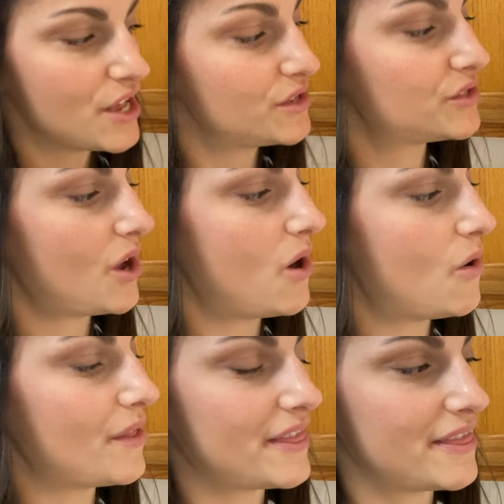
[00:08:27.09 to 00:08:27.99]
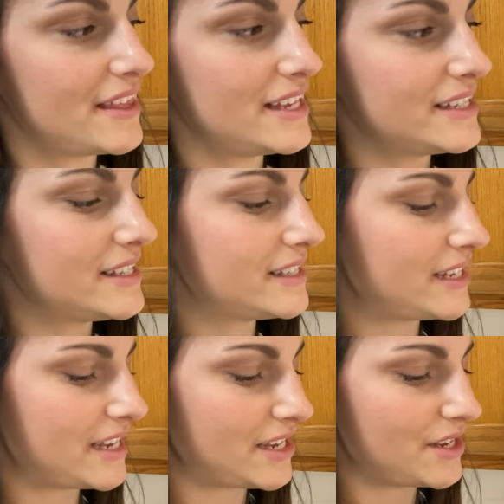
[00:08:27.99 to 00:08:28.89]
So this
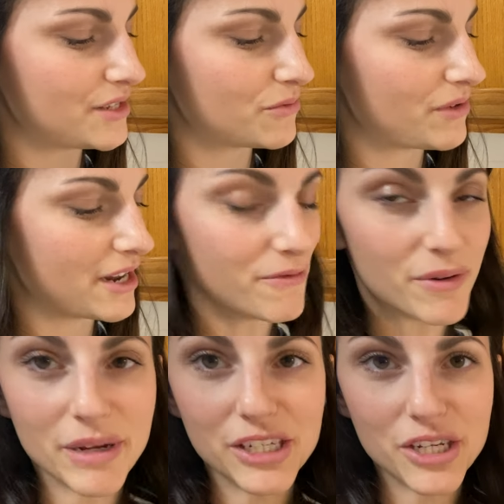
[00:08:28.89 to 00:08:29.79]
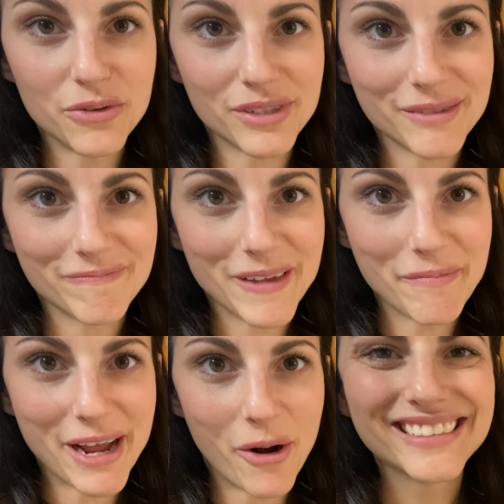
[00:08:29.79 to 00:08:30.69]
is ready for me to use in
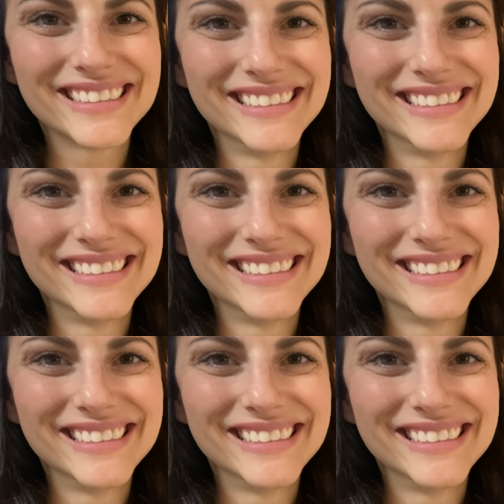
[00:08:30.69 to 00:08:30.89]
my home.